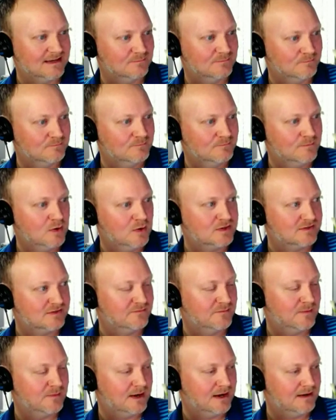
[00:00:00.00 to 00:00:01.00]
most of
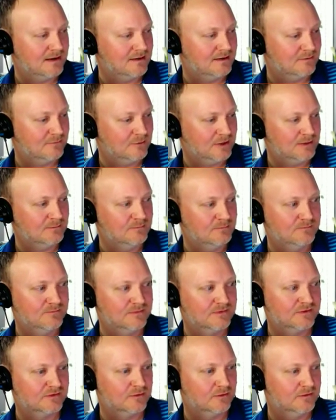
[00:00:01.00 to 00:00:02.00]
my, when I'm
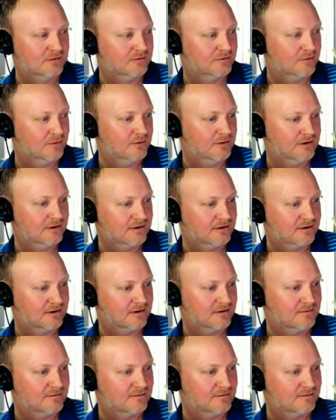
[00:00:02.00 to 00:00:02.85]
scrolling through here,